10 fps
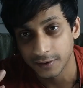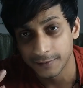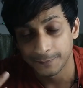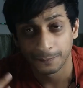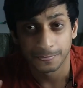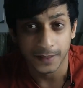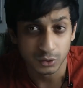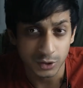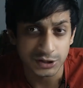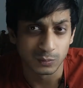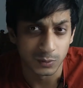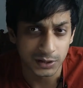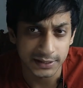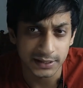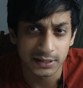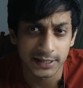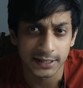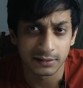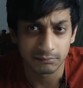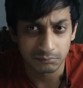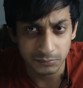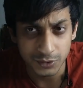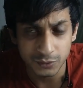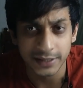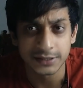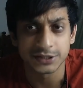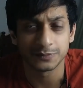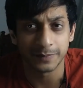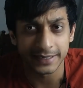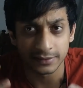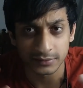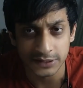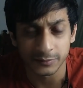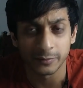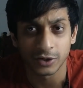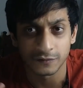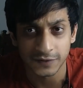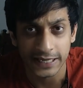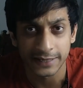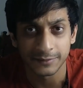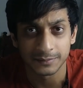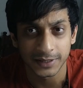though it's worth it, like you can spend some amount of time and money